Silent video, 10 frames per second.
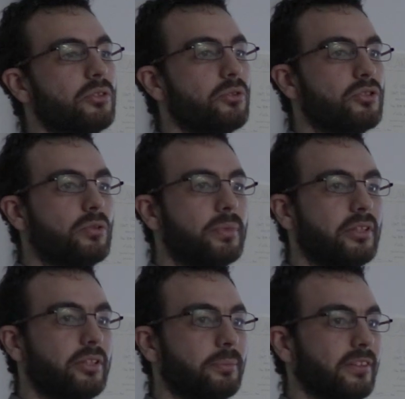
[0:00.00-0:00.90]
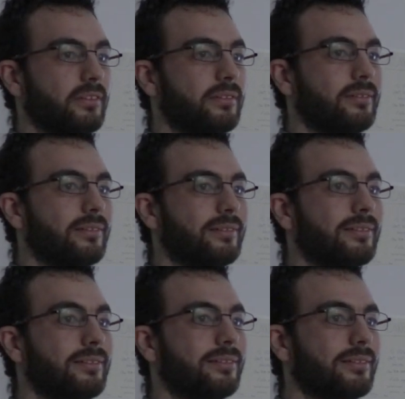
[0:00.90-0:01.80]
to superhuman.
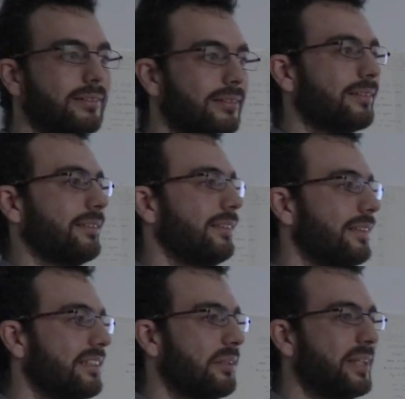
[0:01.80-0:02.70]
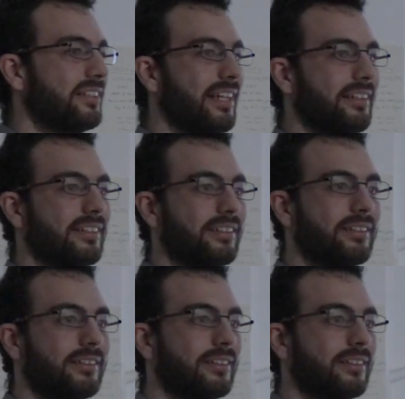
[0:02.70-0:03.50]
Does that make sense?